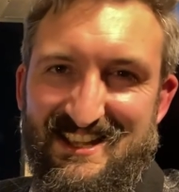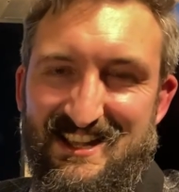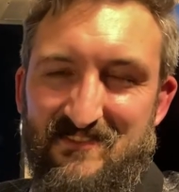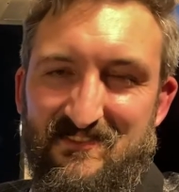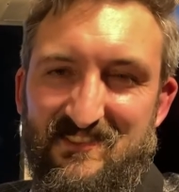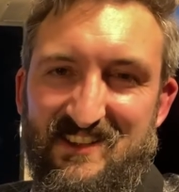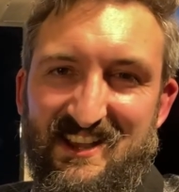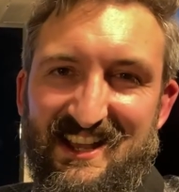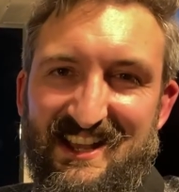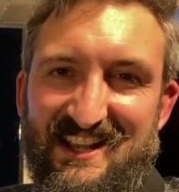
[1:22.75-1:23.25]

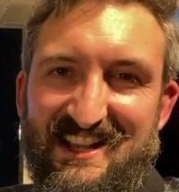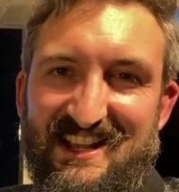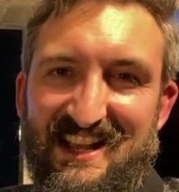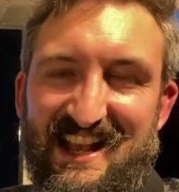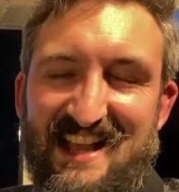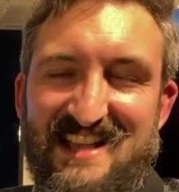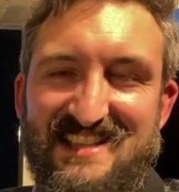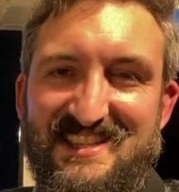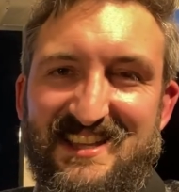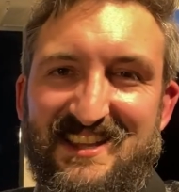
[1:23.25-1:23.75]
for
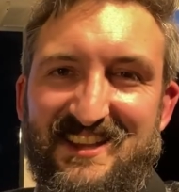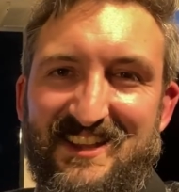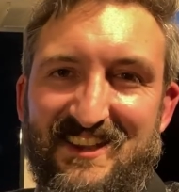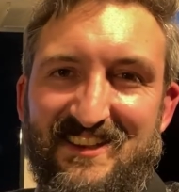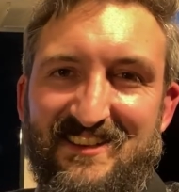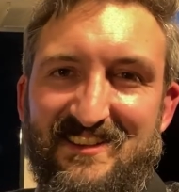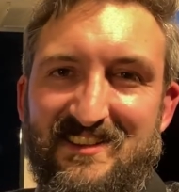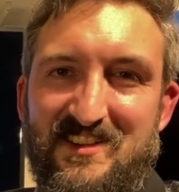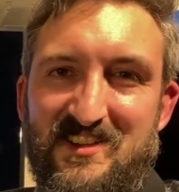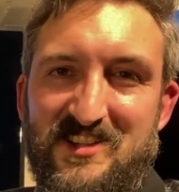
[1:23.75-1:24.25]
classic
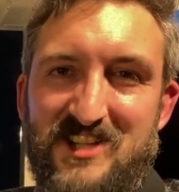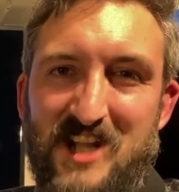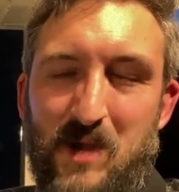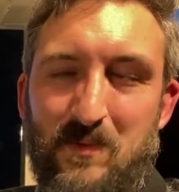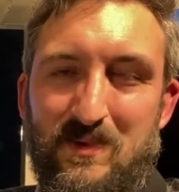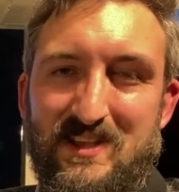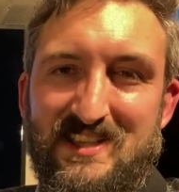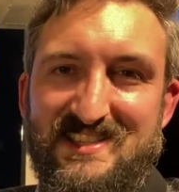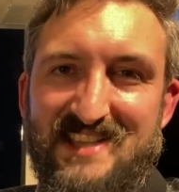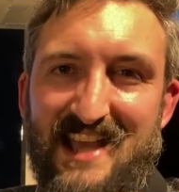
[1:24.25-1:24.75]
Who, shall
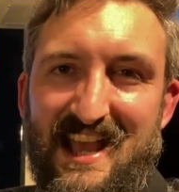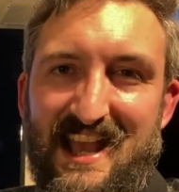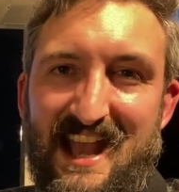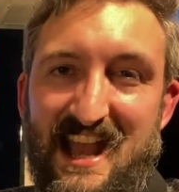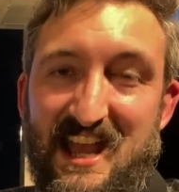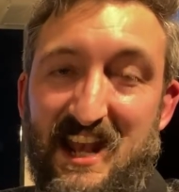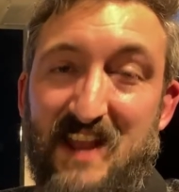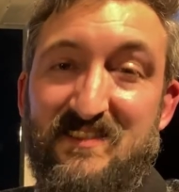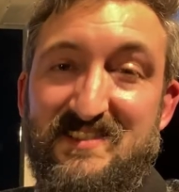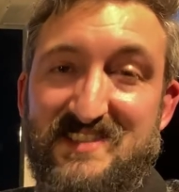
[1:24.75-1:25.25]
we say,
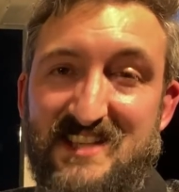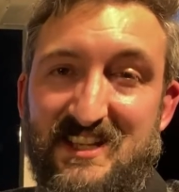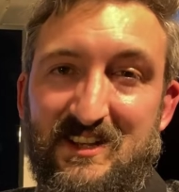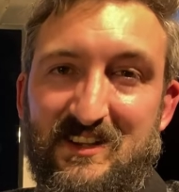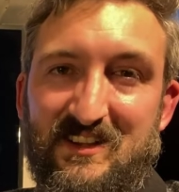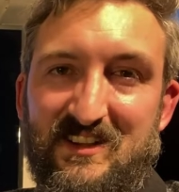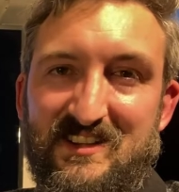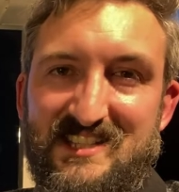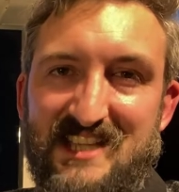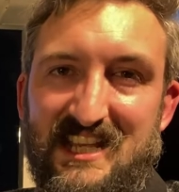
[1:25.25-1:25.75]
and I've seen a
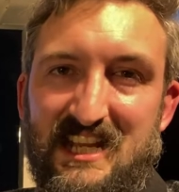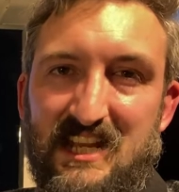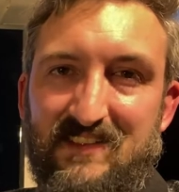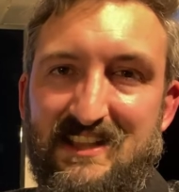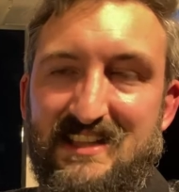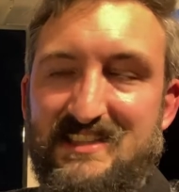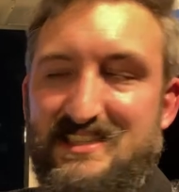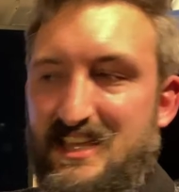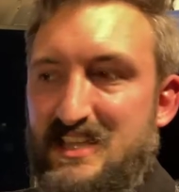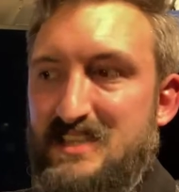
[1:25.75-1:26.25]
good deal of
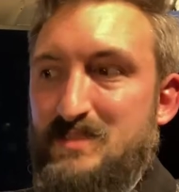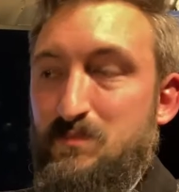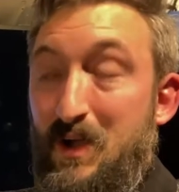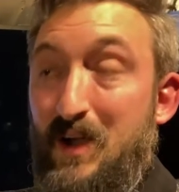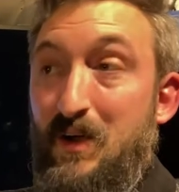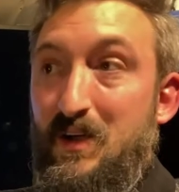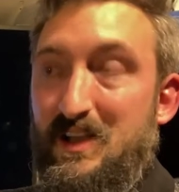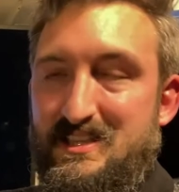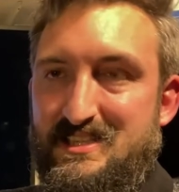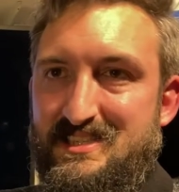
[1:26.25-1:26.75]
it, as
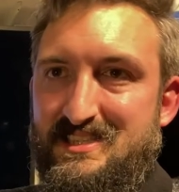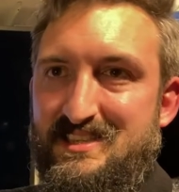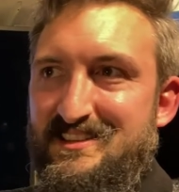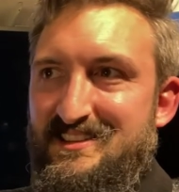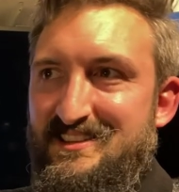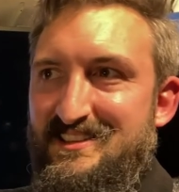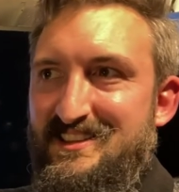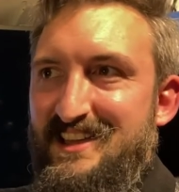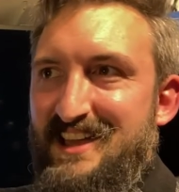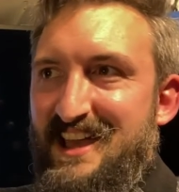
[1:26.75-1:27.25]
well as
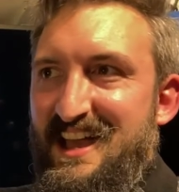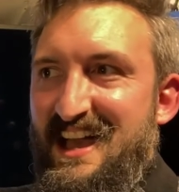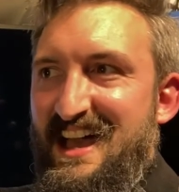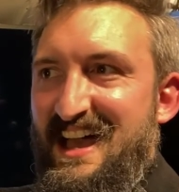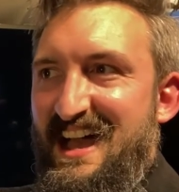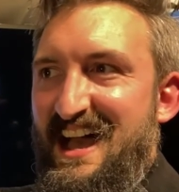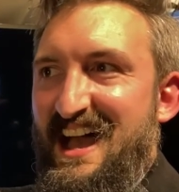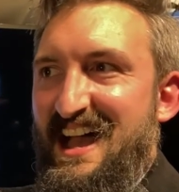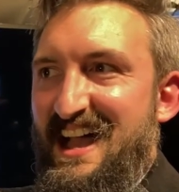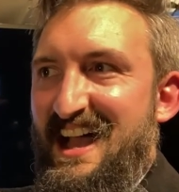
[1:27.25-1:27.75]

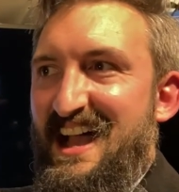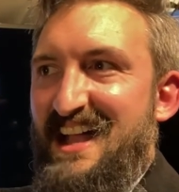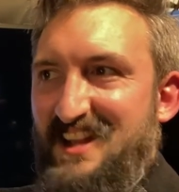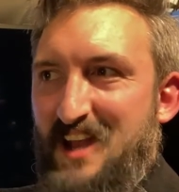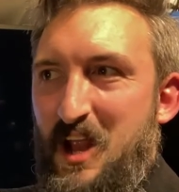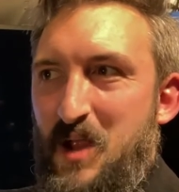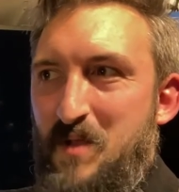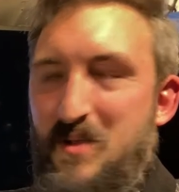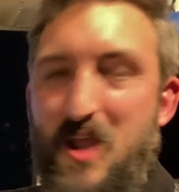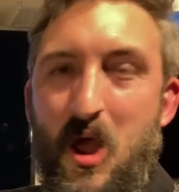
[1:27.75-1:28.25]
I
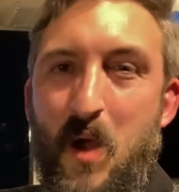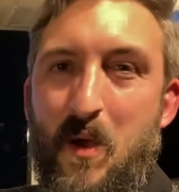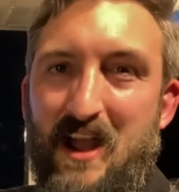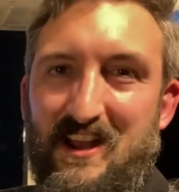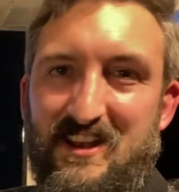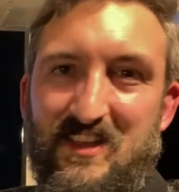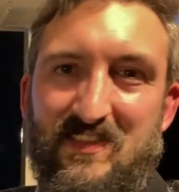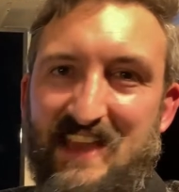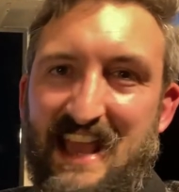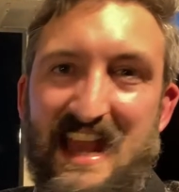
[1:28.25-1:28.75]

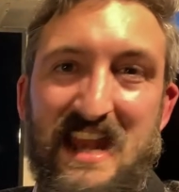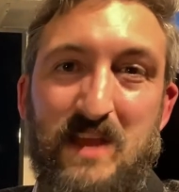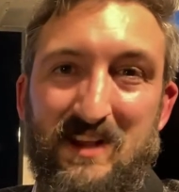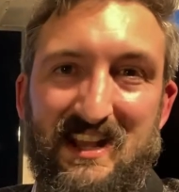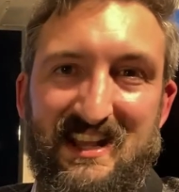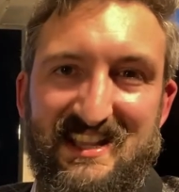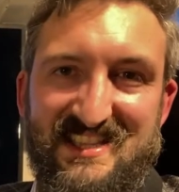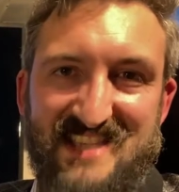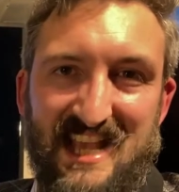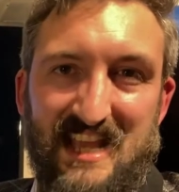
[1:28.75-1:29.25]
don't think anyone
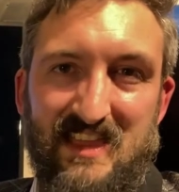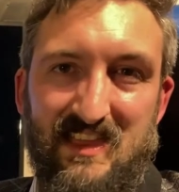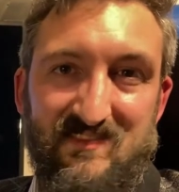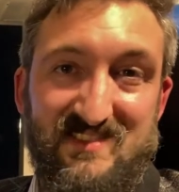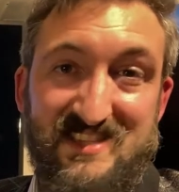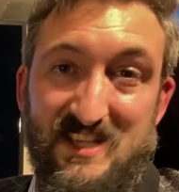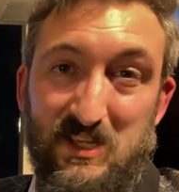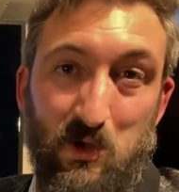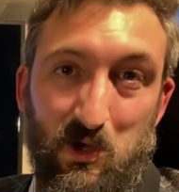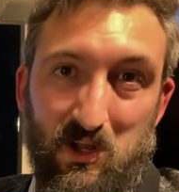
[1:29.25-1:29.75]
can say they've
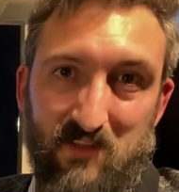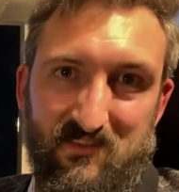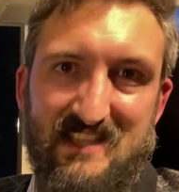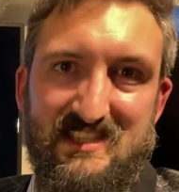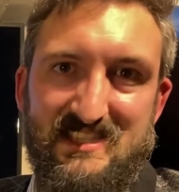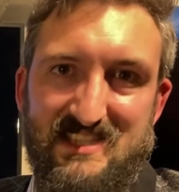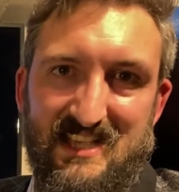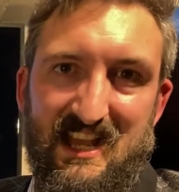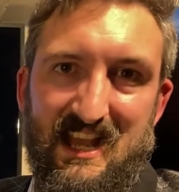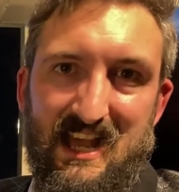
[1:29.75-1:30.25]
seen all of
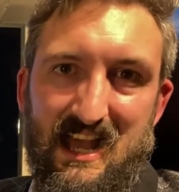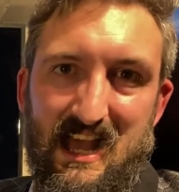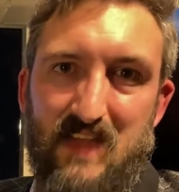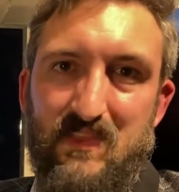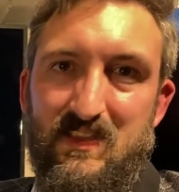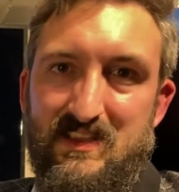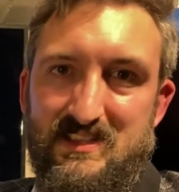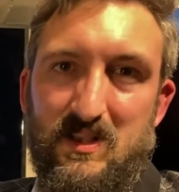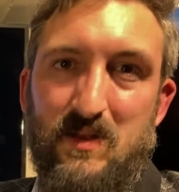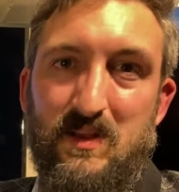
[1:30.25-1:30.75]
it.
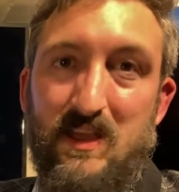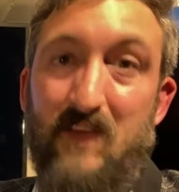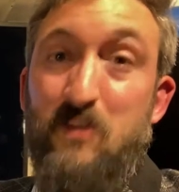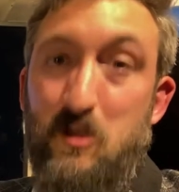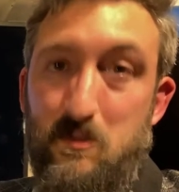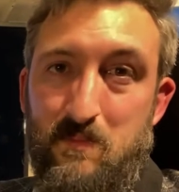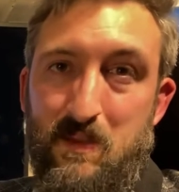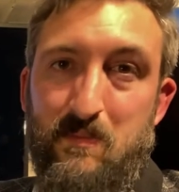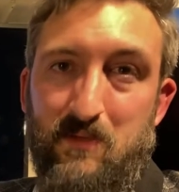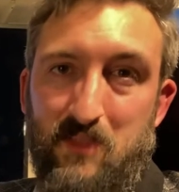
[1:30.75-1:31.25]
There's only a
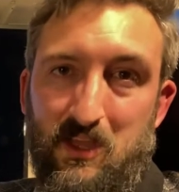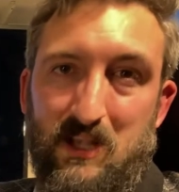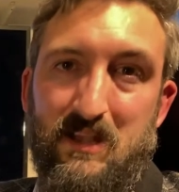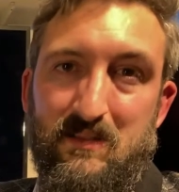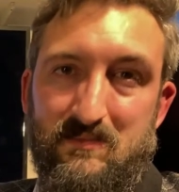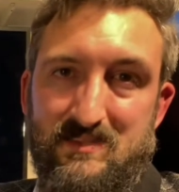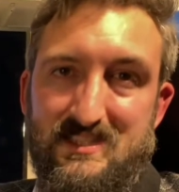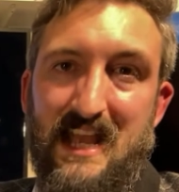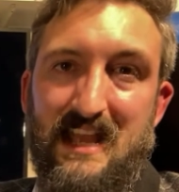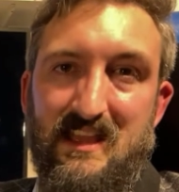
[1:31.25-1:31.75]
few people that
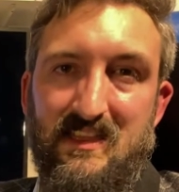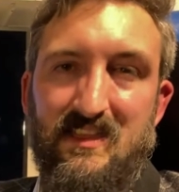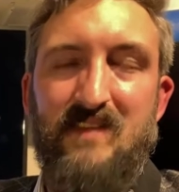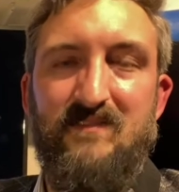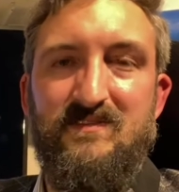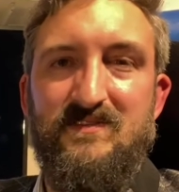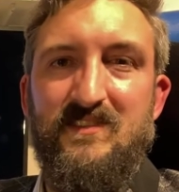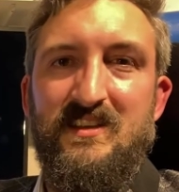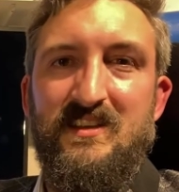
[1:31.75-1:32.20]
can say they've